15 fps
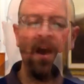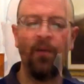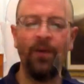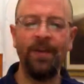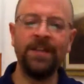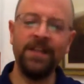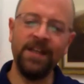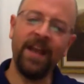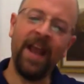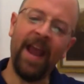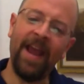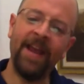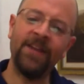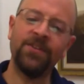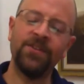We seek
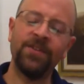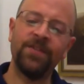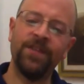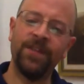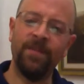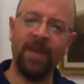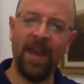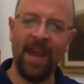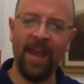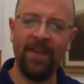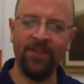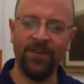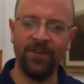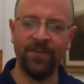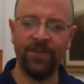answers for the
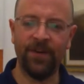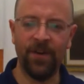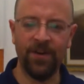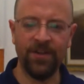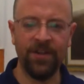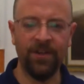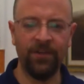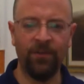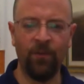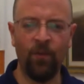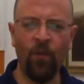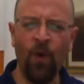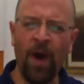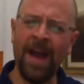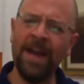behaviors for our children.
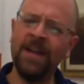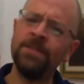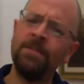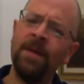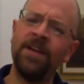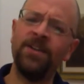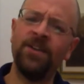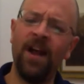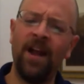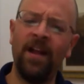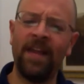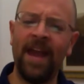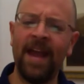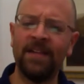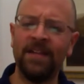Why is my
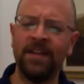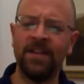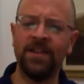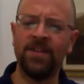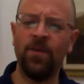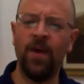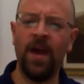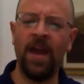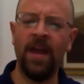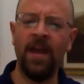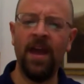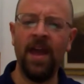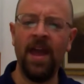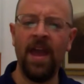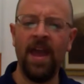child acting this way?
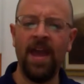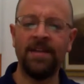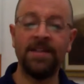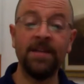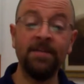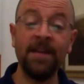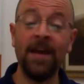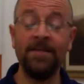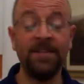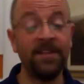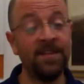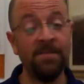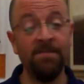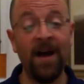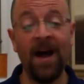And sometimes
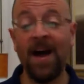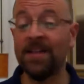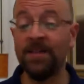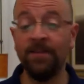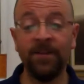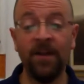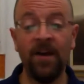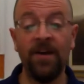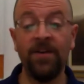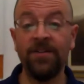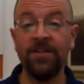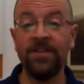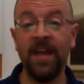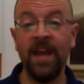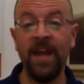it's impossible to
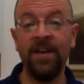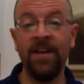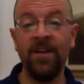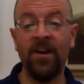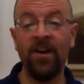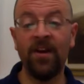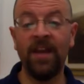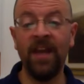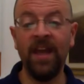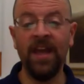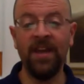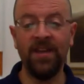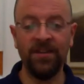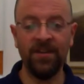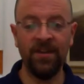understand in our
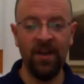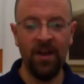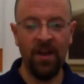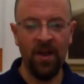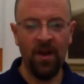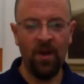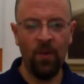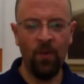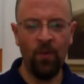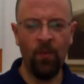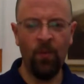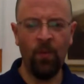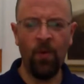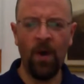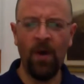kids
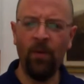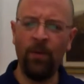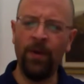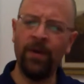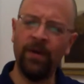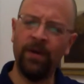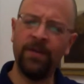what we're